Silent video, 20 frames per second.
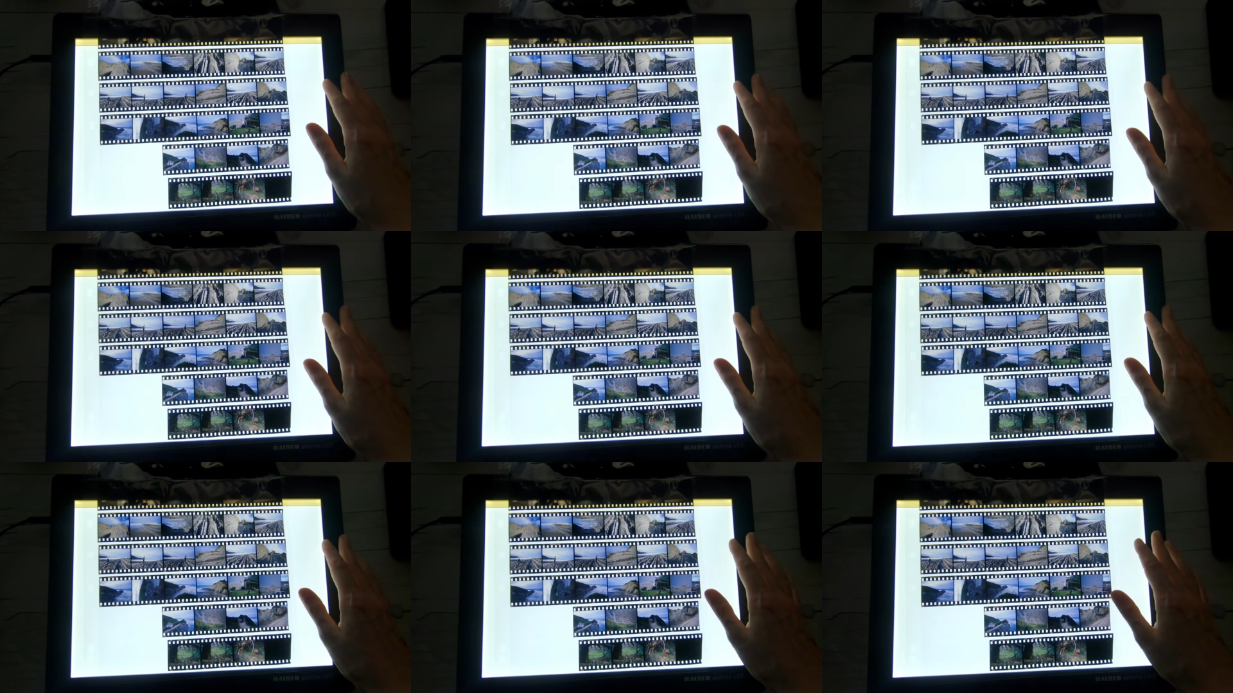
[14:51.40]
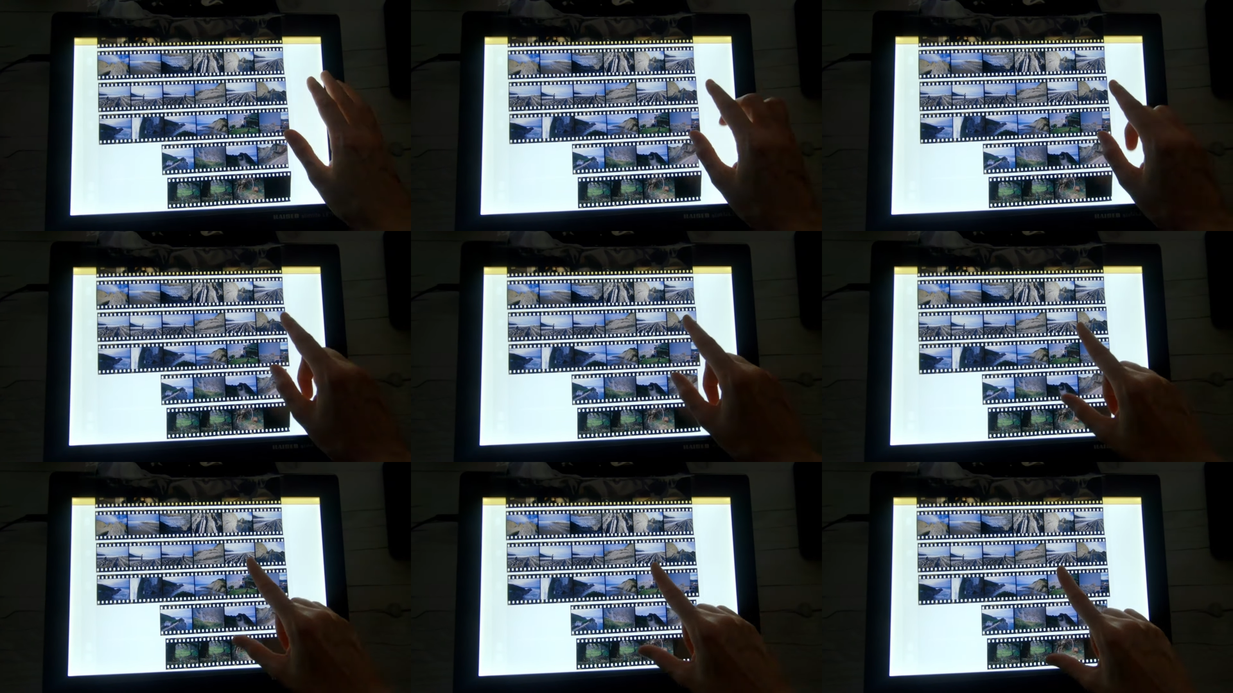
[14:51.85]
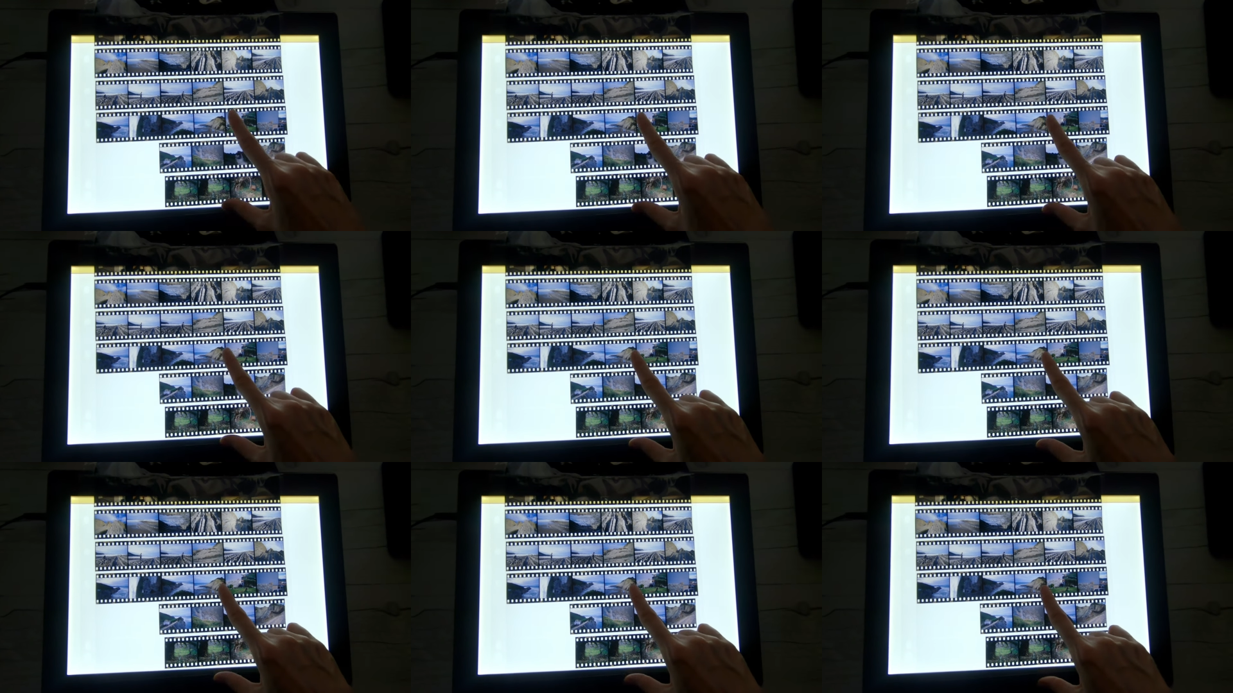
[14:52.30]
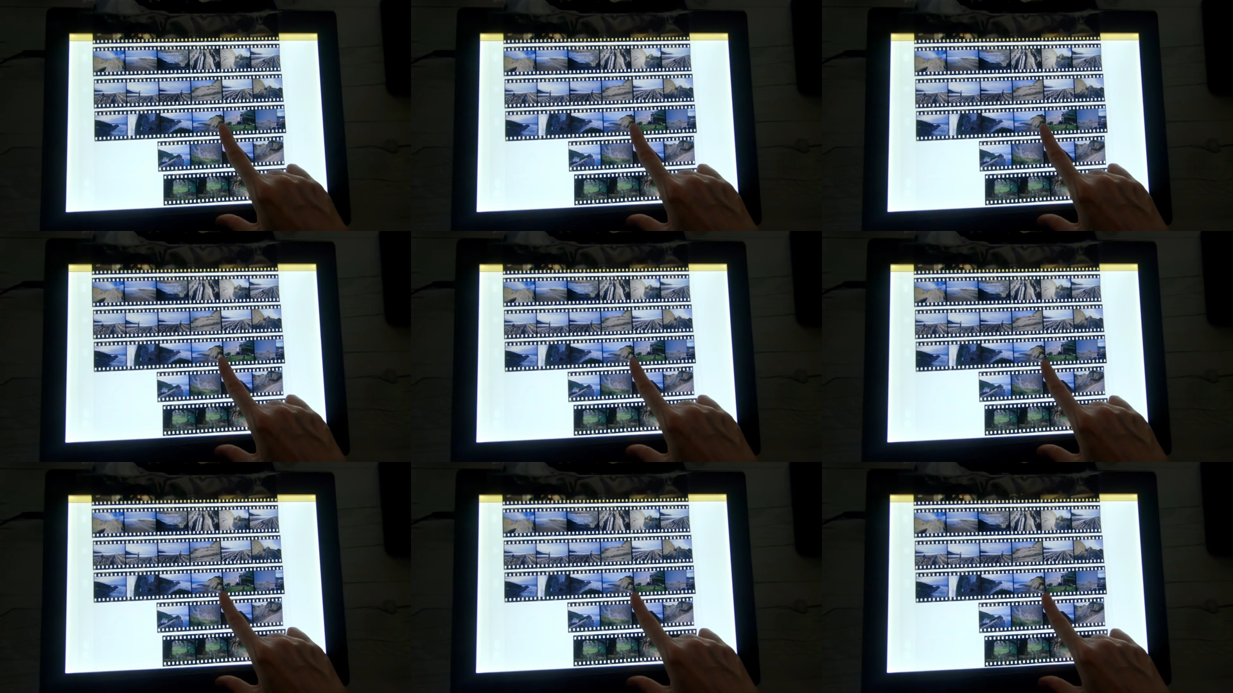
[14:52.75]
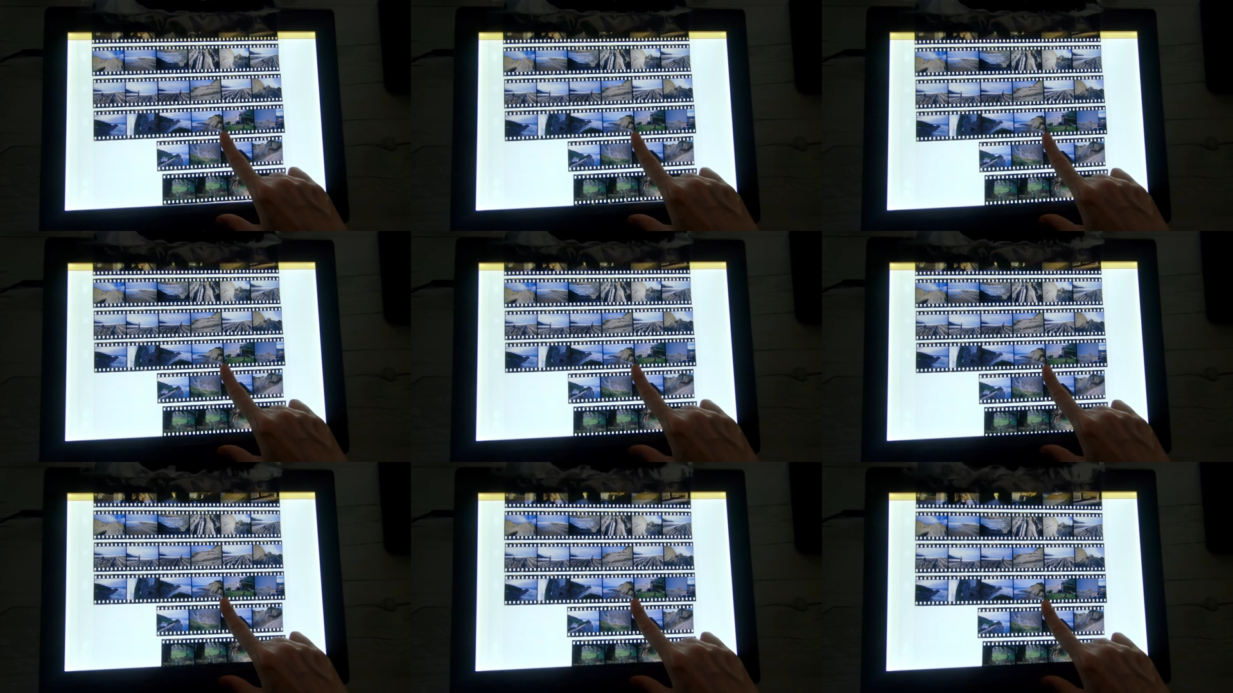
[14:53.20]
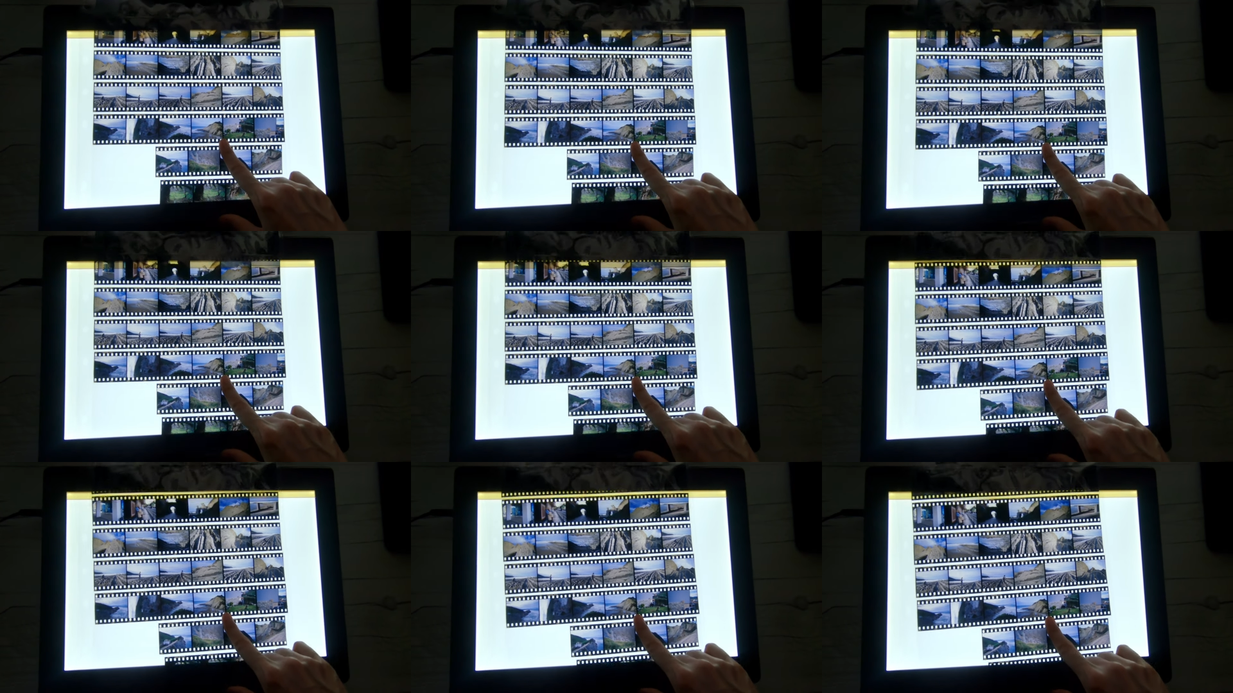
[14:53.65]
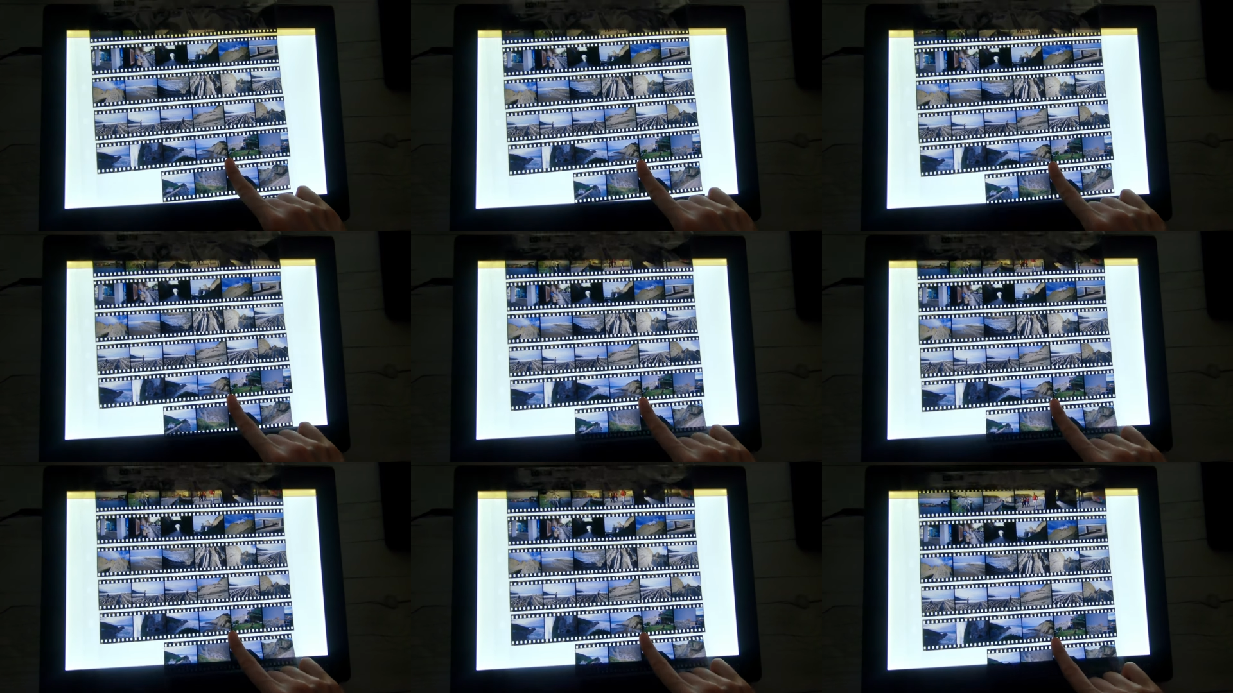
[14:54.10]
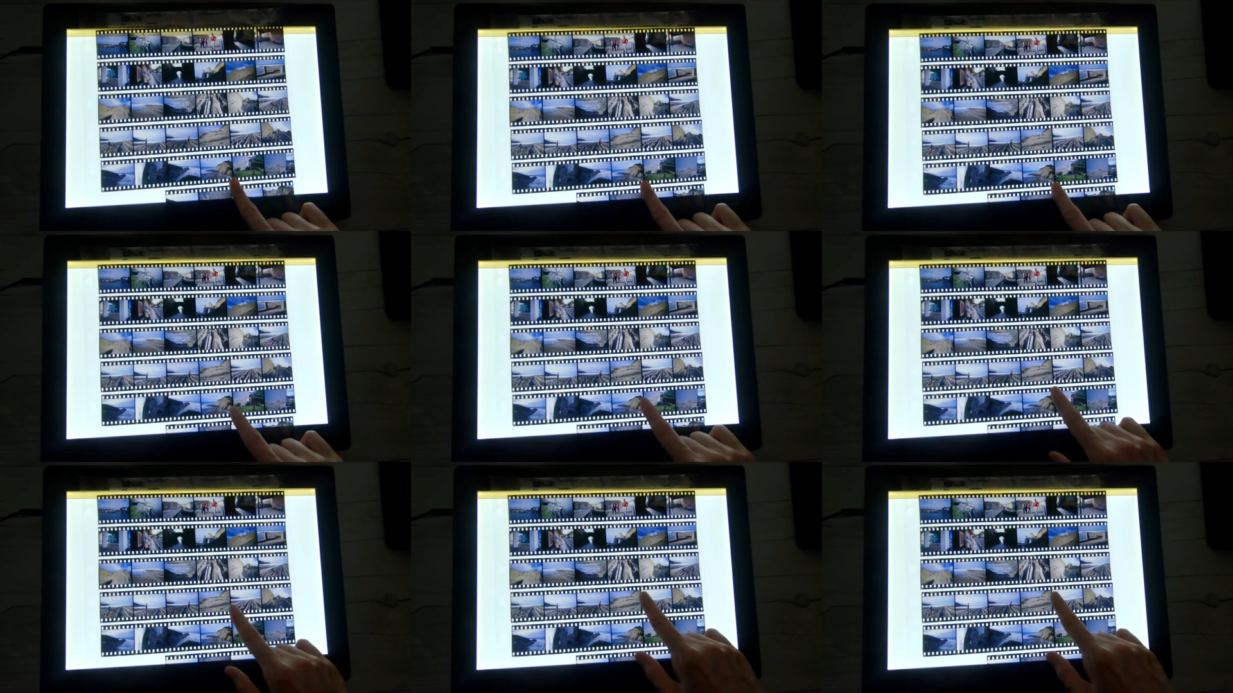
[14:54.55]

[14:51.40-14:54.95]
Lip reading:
Nobody's mouth can be seen.